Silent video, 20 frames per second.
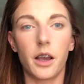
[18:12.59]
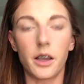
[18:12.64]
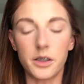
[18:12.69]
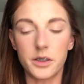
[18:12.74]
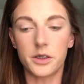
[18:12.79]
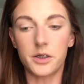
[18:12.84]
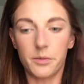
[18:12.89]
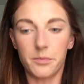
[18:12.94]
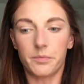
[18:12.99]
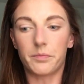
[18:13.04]

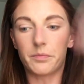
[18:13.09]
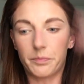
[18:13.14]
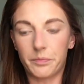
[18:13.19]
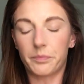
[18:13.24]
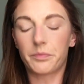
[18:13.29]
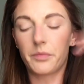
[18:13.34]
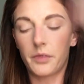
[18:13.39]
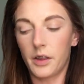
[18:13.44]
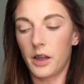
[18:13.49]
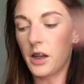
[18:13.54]
nice.
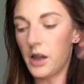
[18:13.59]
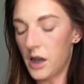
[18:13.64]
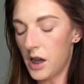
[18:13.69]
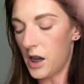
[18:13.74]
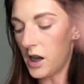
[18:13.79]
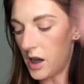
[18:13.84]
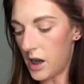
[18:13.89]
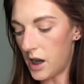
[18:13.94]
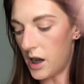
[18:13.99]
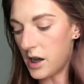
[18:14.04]

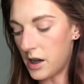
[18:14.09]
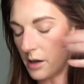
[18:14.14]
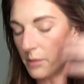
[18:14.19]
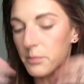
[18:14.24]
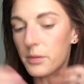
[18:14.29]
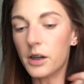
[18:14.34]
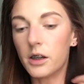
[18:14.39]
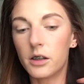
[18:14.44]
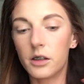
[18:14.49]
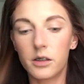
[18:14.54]

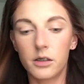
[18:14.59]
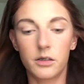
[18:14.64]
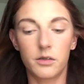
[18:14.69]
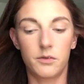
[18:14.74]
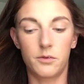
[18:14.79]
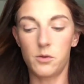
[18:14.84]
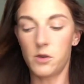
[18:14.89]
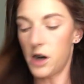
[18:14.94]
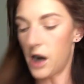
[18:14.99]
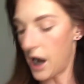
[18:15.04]

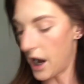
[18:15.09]
For